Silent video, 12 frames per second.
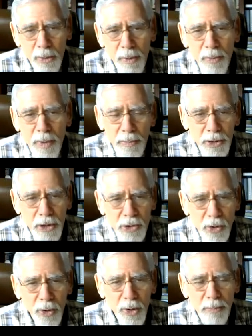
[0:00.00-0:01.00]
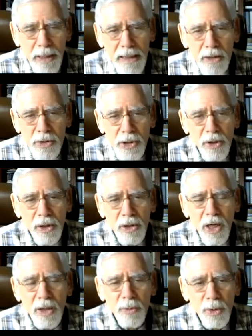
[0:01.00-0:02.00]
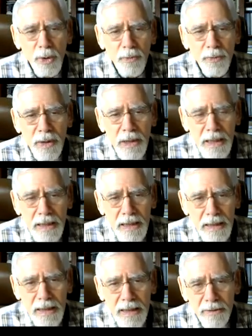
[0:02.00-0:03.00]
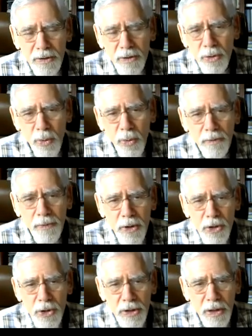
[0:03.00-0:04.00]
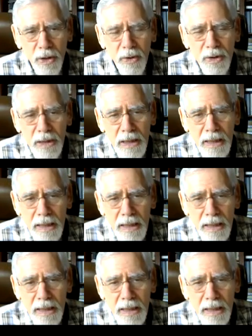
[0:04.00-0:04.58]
When we put the solar panels in on our roof 12 years ago,